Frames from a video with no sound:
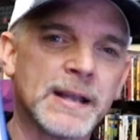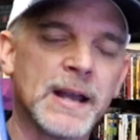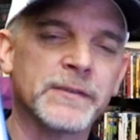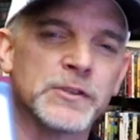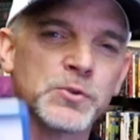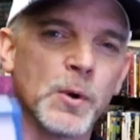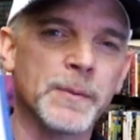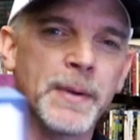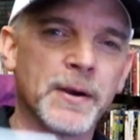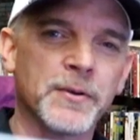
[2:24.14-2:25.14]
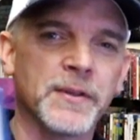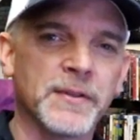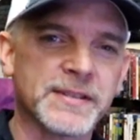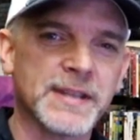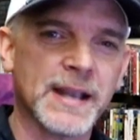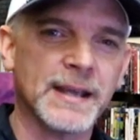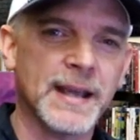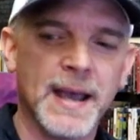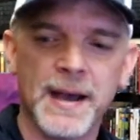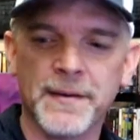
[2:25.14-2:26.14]
I kind of enjoyed better than the second
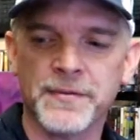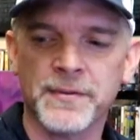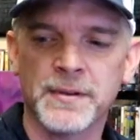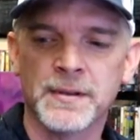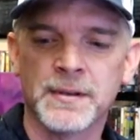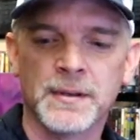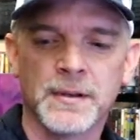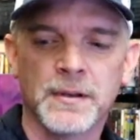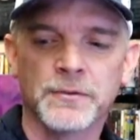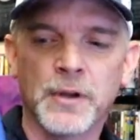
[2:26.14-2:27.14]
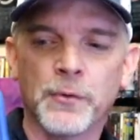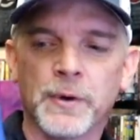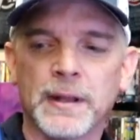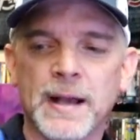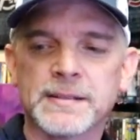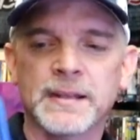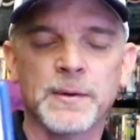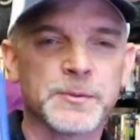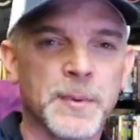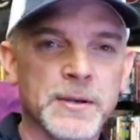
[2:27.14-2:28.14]
half, not realizing
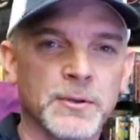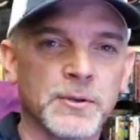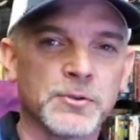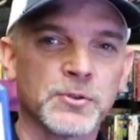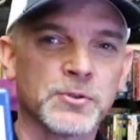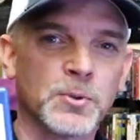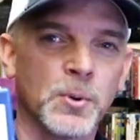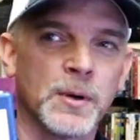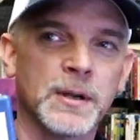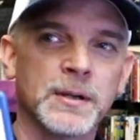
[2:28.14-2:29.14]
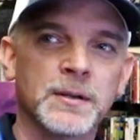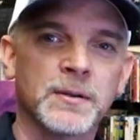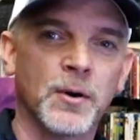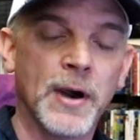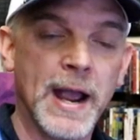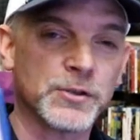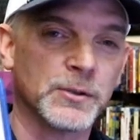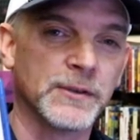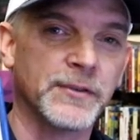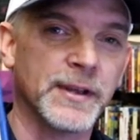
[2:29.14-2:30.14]
that it was based on a true story or
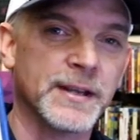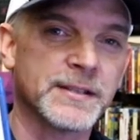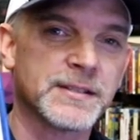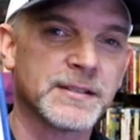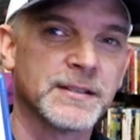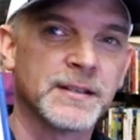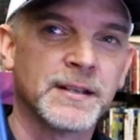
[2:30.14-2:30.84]
actual events.